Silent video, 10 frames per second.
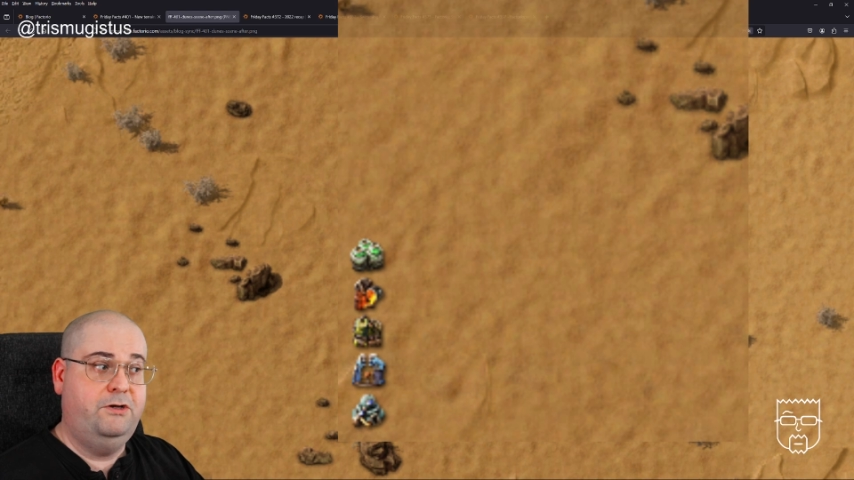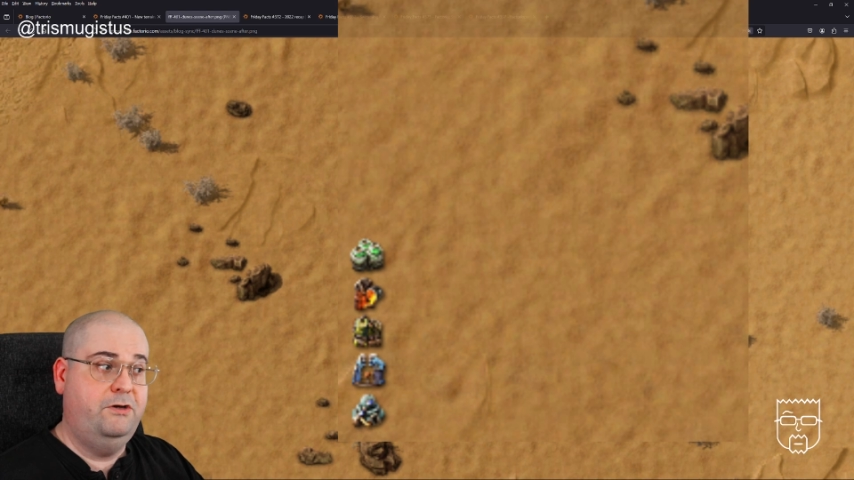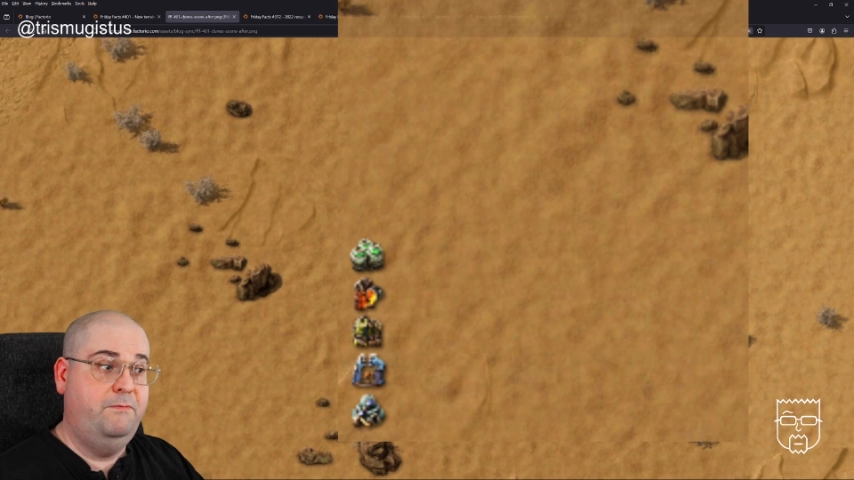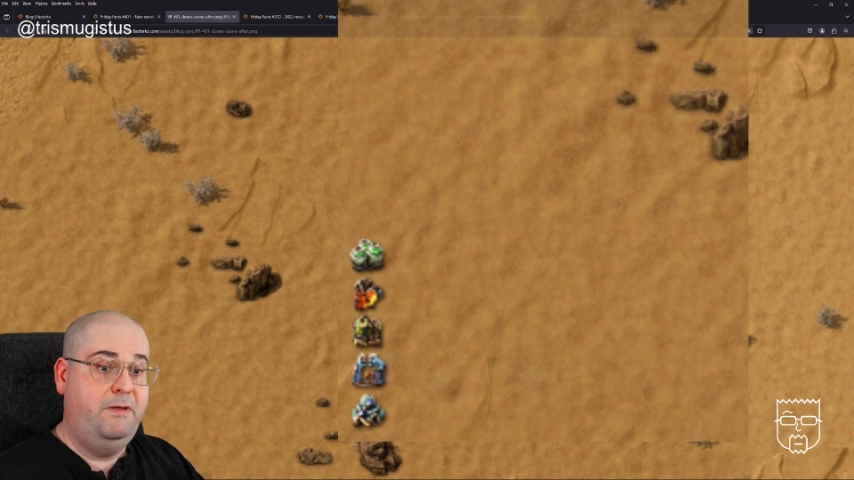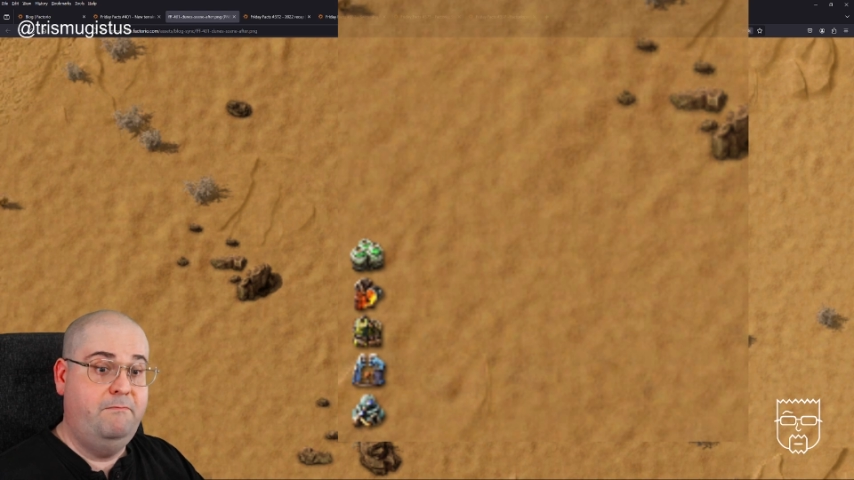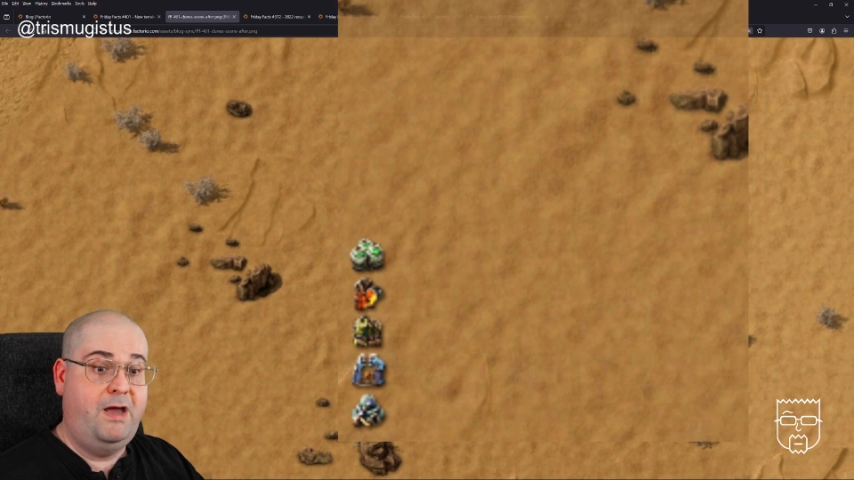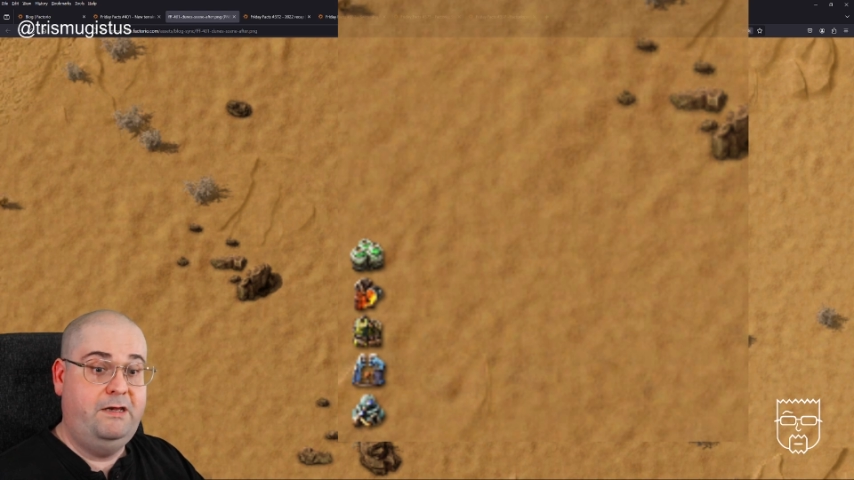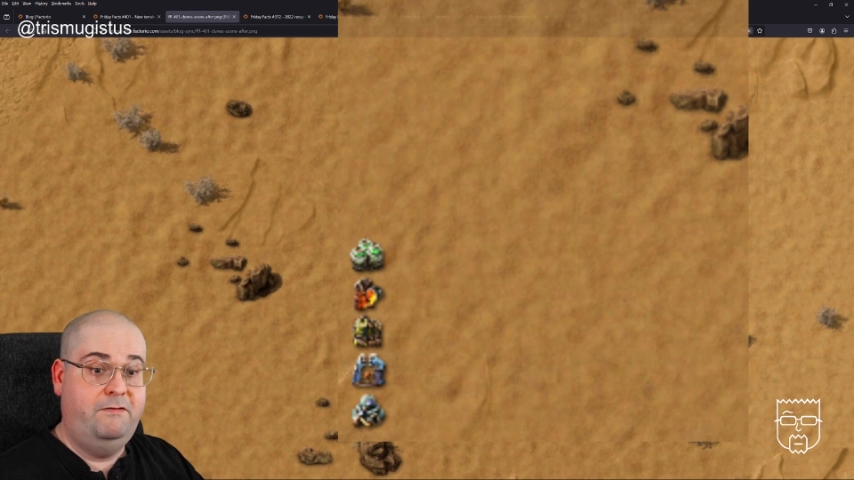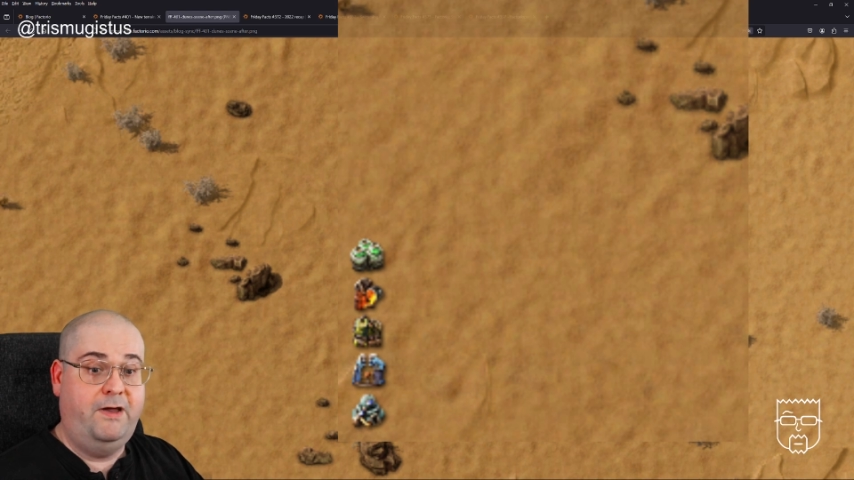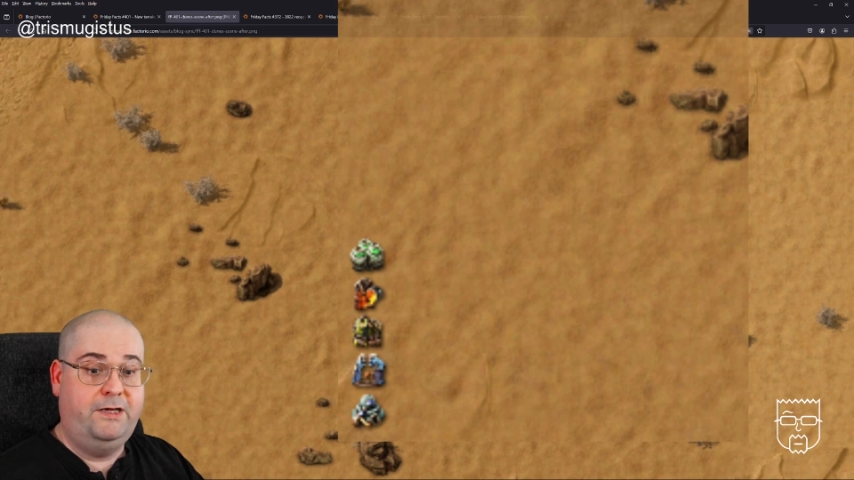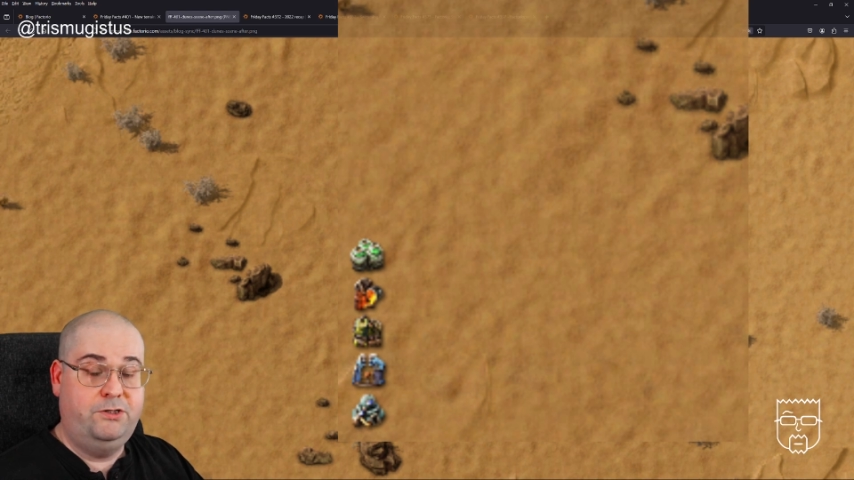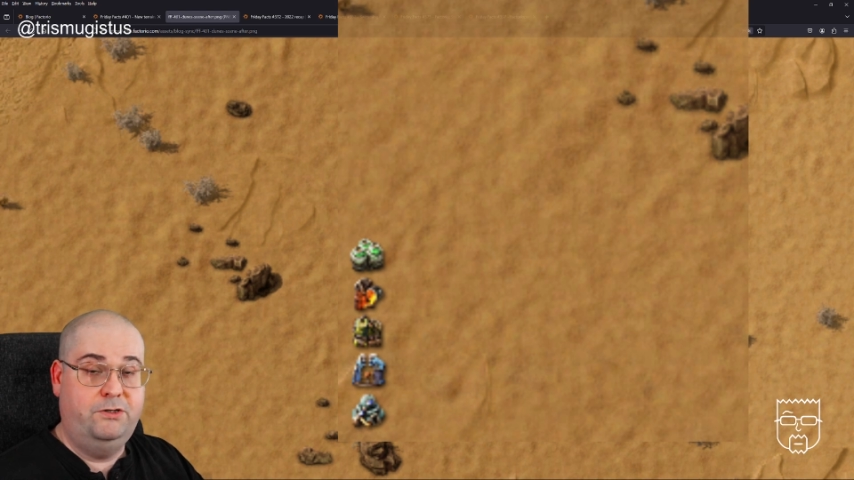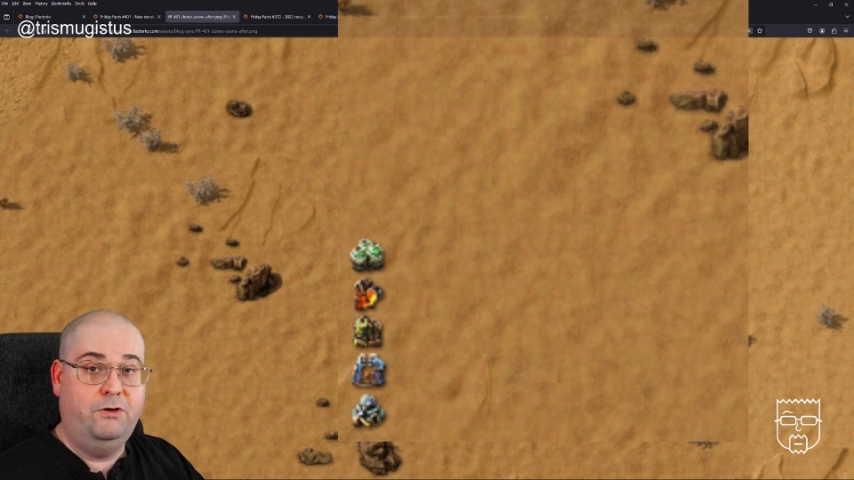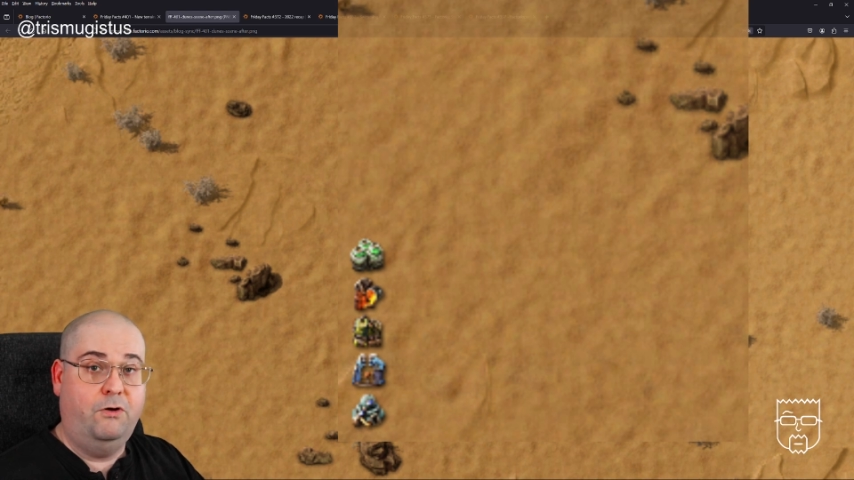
can be manufactured